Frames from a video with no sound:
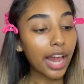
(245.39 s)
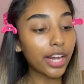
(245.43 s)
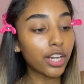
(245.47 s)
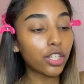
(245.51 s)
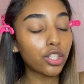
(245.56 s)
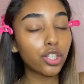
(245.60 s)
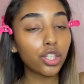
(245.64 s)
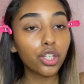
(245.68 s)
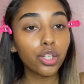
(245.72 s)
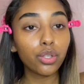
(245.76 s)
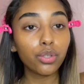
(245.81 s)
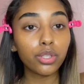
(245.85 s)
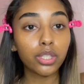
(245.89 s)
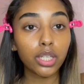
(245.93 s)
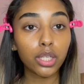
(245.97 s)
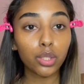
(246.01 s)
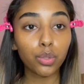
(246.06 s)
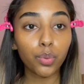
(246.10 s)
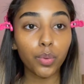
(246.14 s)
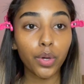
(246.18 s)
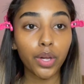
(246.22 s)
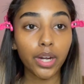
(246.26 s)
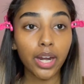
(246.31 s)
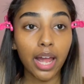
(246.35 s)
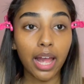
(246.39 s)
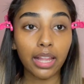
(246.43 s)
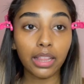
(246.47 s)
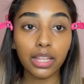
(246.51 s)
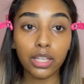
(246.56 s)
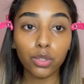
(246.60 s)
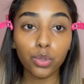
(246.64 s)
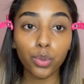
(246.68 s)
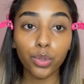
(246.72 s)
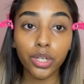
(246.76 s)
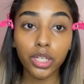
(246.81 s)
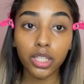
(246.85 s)
I used to use this one and
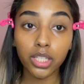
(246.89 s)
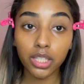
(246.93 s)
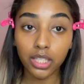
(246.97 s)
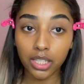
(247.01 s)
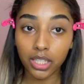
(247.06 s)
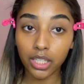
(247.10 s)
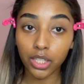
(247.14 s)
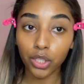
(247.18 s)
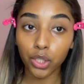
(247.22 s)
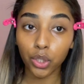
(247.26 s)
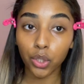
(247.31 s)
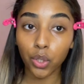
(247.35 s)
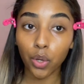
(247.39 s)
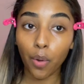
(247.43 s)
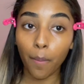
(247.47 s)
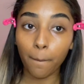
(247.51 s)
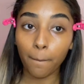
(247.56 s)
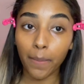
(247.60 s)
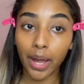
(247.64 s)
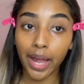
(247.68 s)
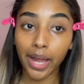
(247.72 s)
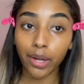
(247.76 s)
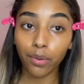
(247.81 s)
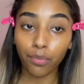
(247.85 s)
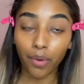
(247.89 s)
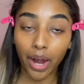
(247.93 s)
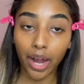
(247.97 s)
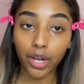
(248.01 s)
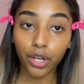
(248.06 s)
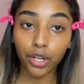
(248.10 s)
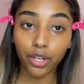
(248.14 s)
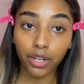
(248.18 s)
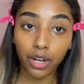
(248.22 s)
this one is still my ride or